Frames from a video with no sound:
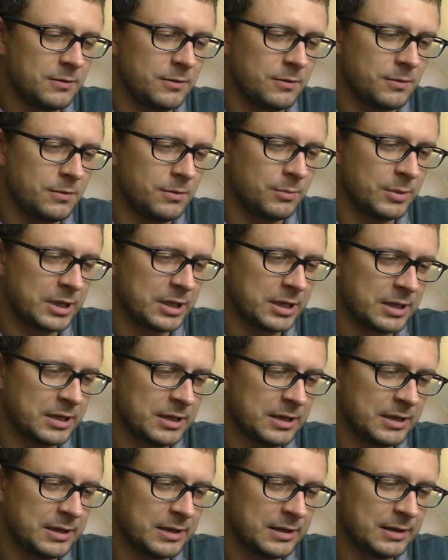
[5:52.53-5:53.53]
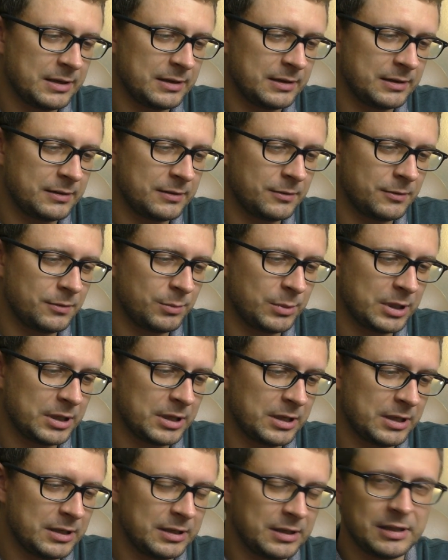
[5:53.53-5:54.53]
oh my god oh my
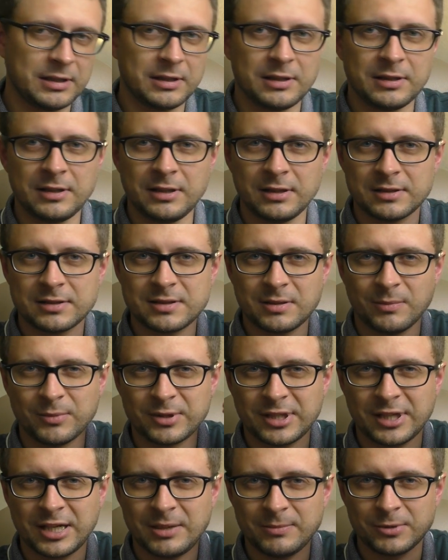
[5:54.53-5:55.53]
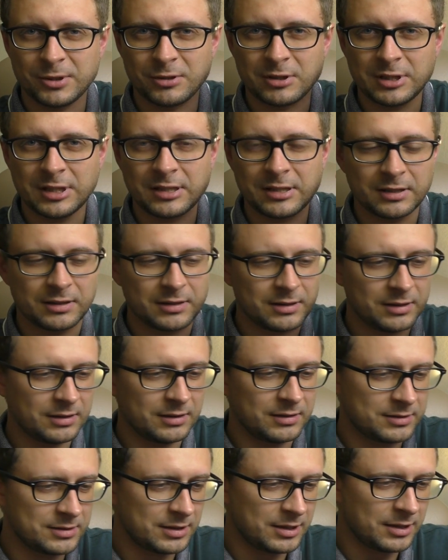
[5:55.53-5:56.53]
god and i need some time to take it in
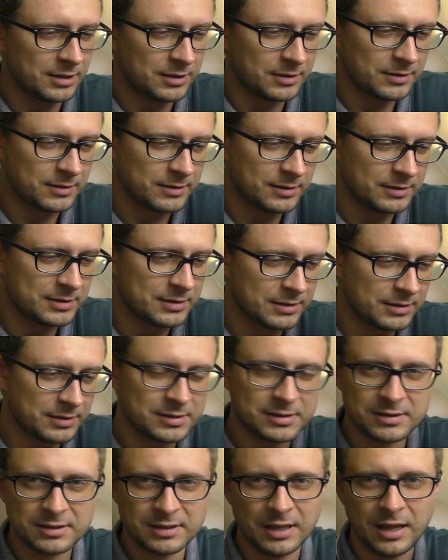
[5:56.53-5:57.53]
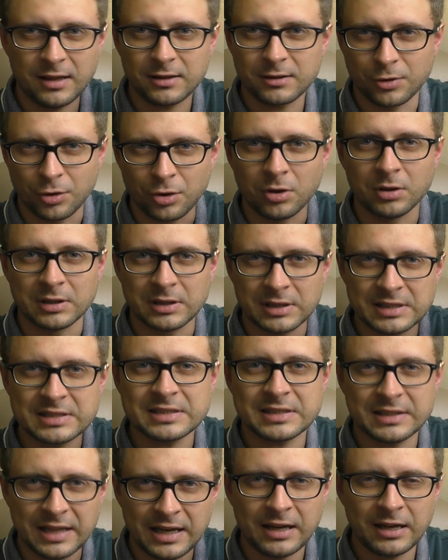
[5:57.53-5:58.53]
it's like it's it's that good
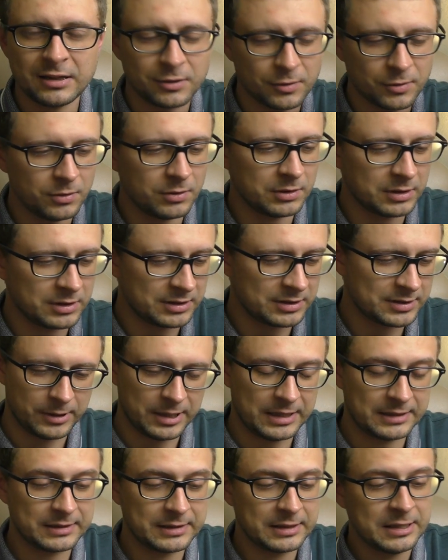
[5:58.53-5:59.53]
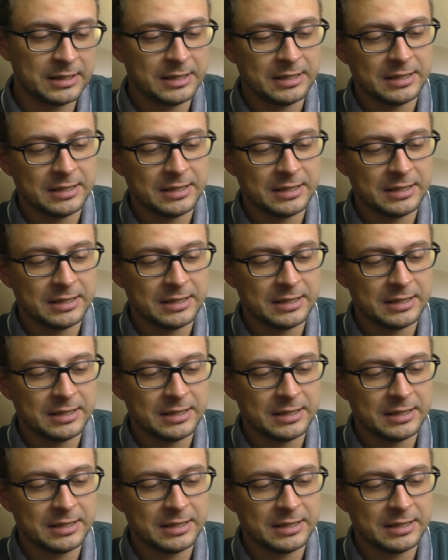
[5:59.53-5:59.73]
it's that good and